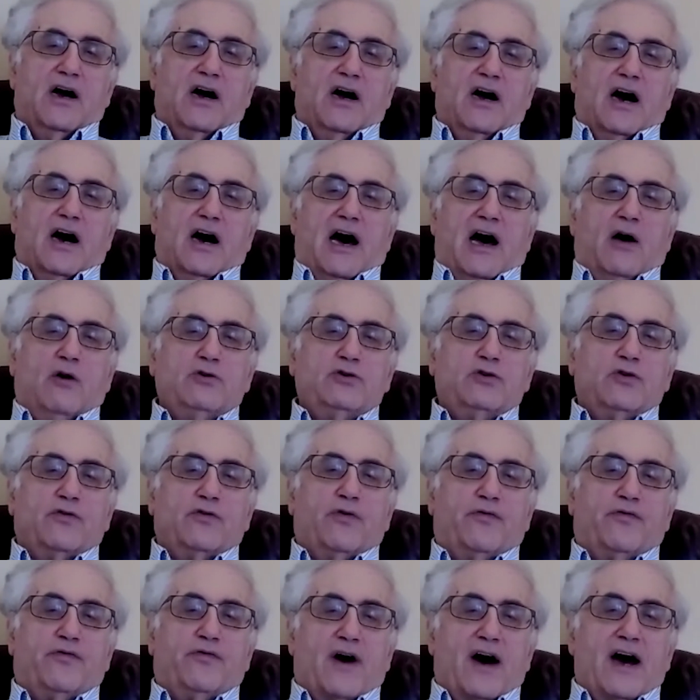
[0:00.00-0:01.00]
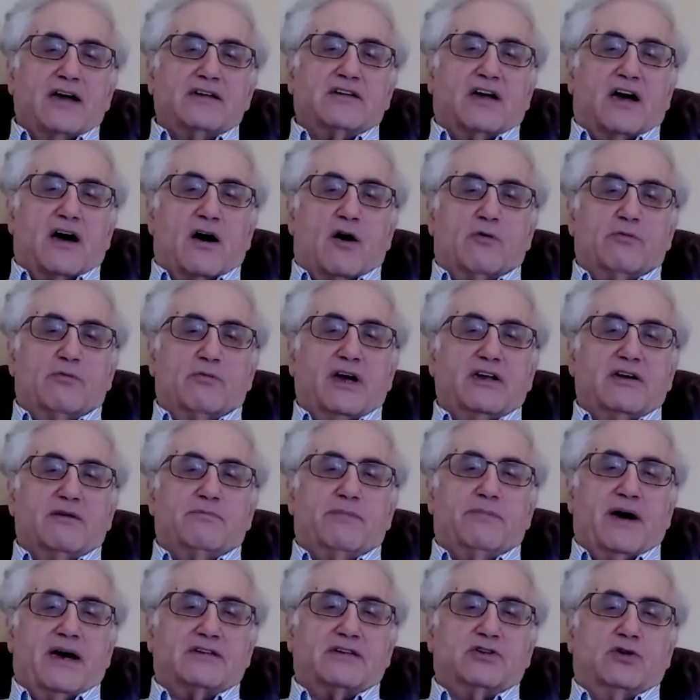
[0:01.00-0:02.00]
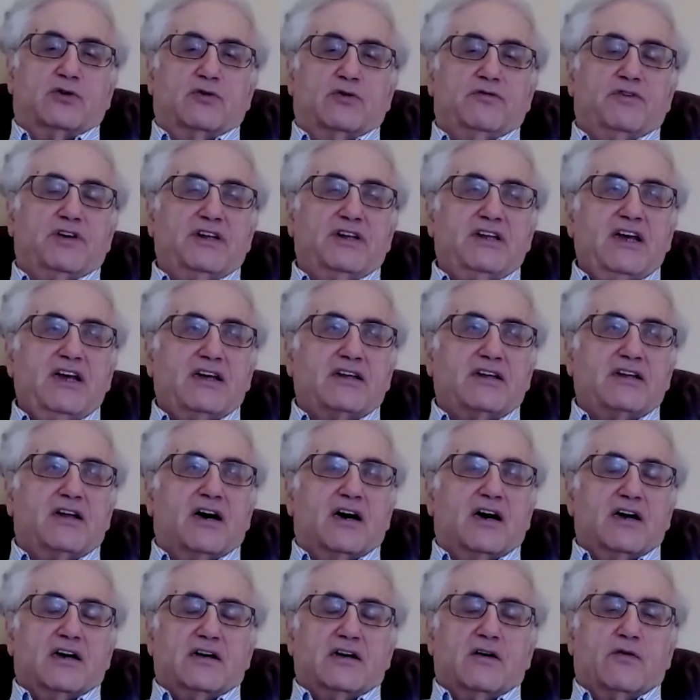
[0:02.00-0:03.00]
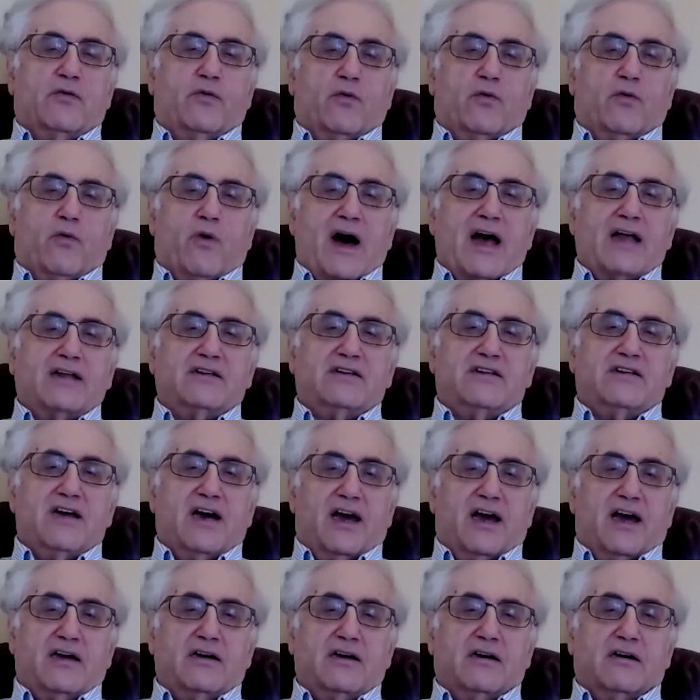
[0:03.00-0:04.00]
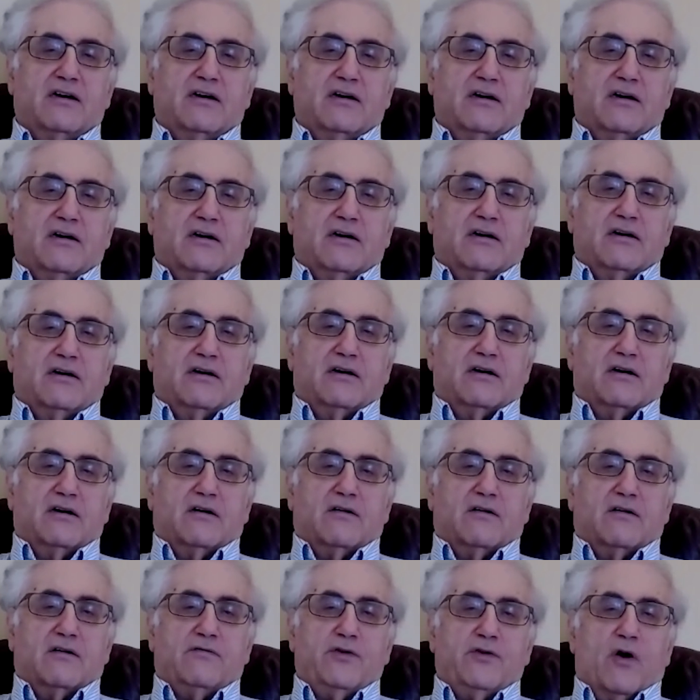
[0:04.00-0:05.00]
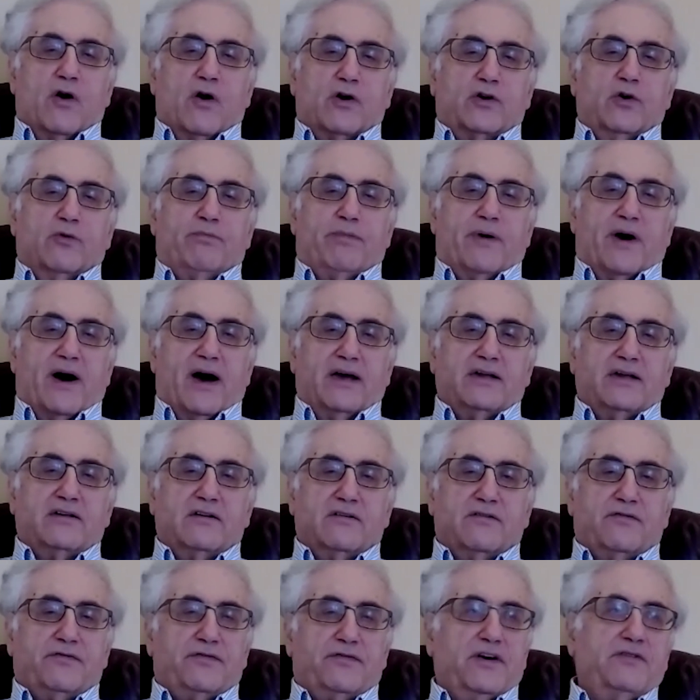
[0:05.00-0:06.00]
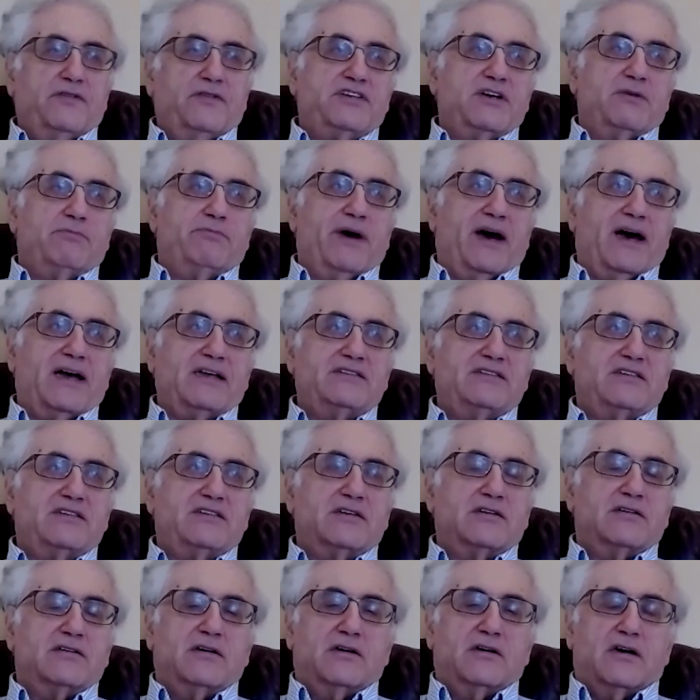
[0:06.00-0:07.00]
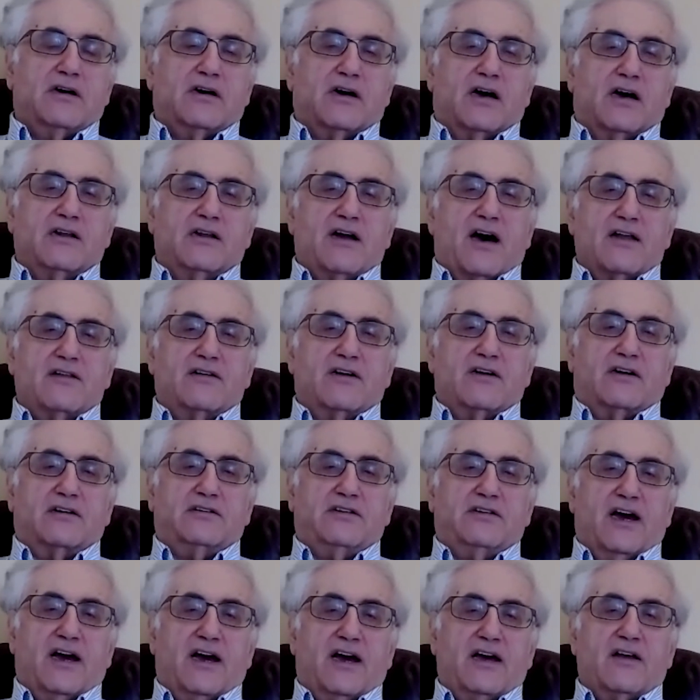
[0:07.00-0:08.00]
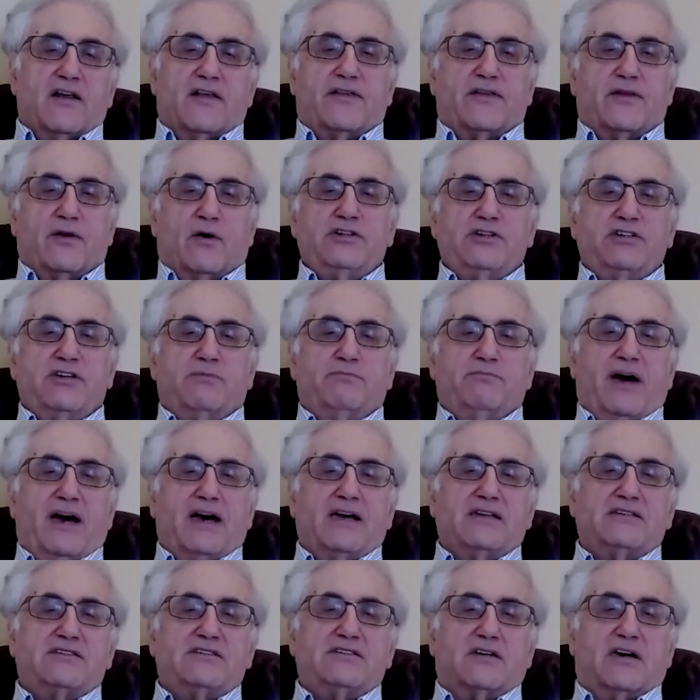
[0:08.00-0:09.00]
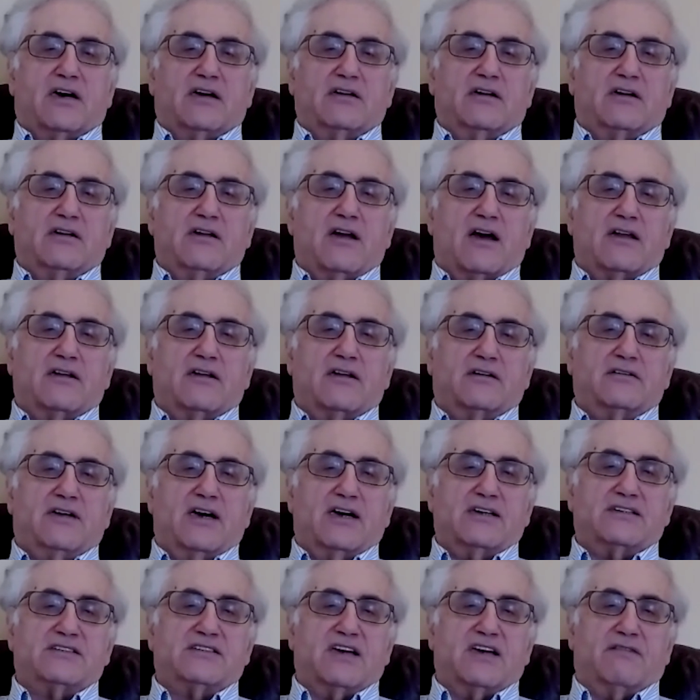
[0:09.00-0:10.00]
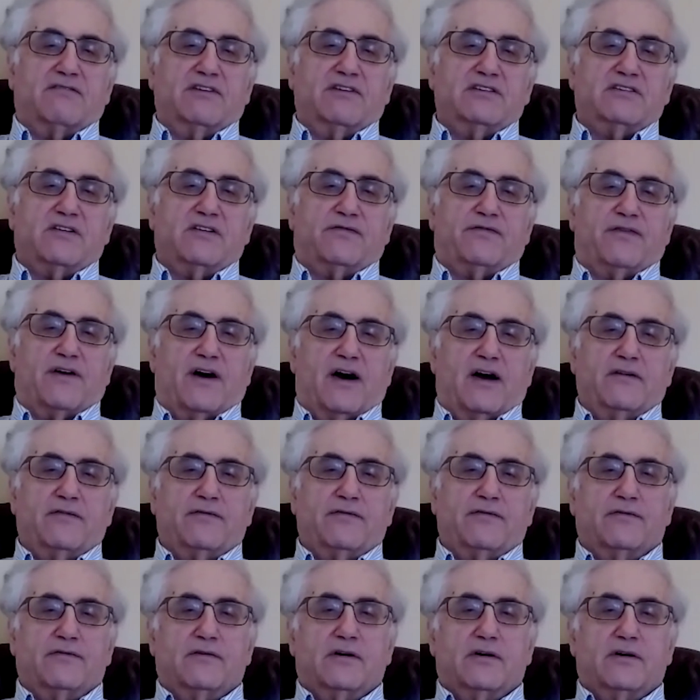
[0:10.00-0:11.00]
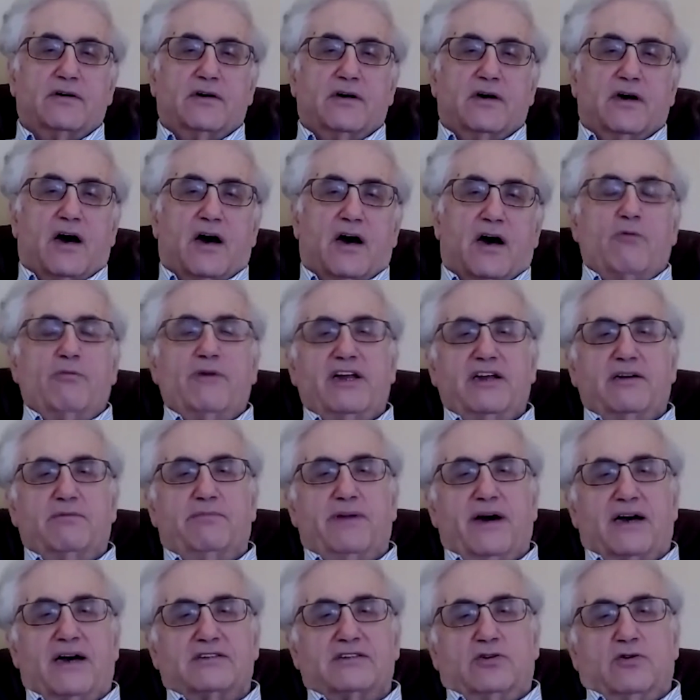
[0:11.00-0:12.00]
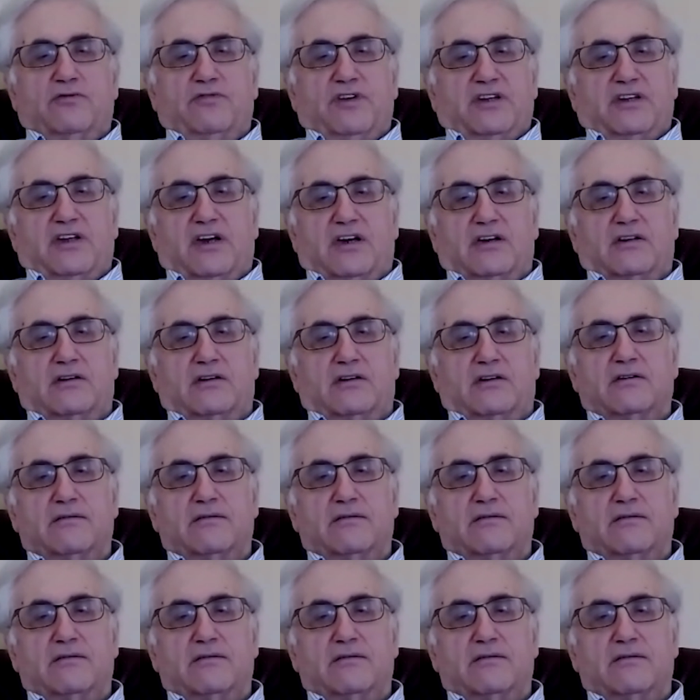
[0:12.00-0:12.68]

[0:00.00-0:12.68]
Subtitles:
How to find how many beds do we need if one day we occupied 50 beds, another day 30 beds, and another day 75. How many beds do we need?